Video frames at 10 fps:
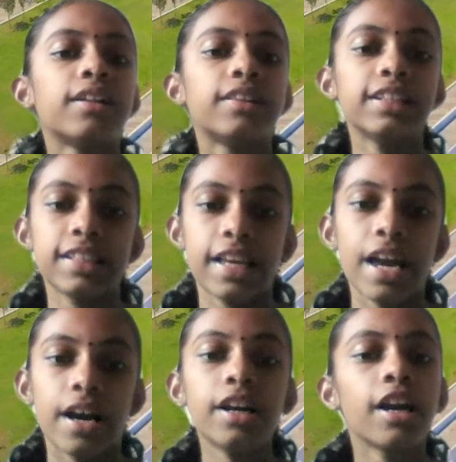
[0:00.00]
This
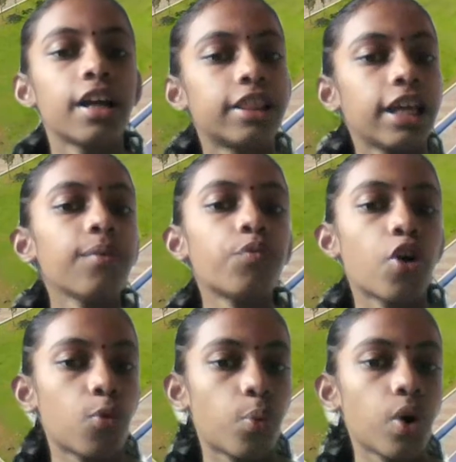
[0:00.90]
year, theme
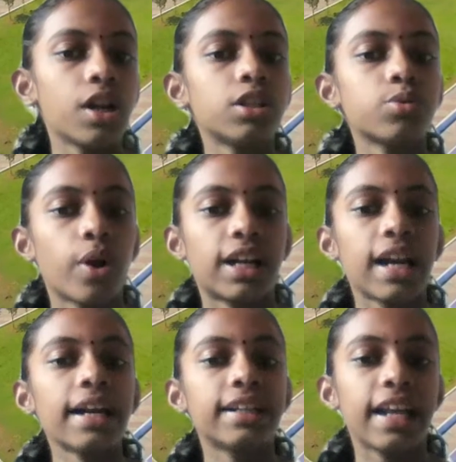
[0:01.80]
for World
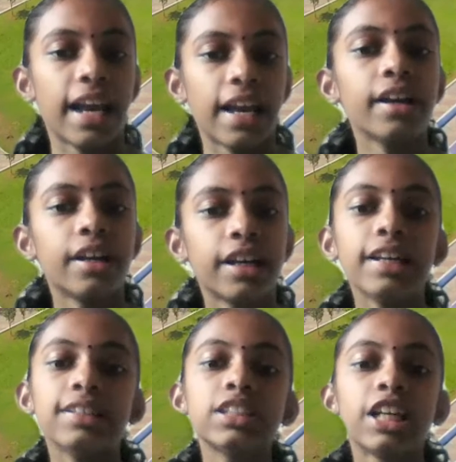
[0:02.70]
Wetland Day
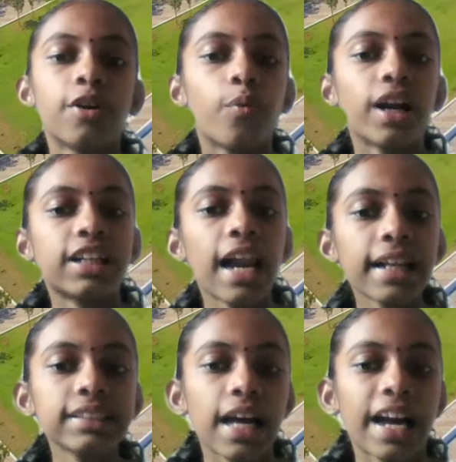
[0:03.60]
is
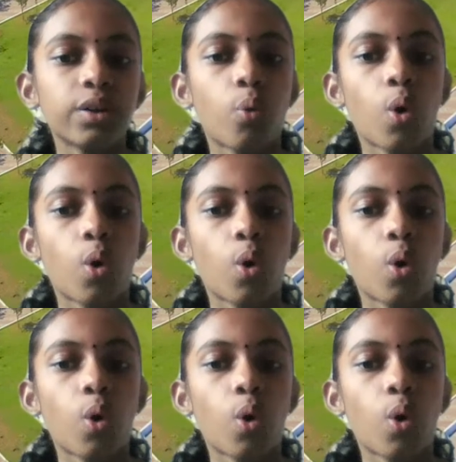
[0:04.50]
Wetlands and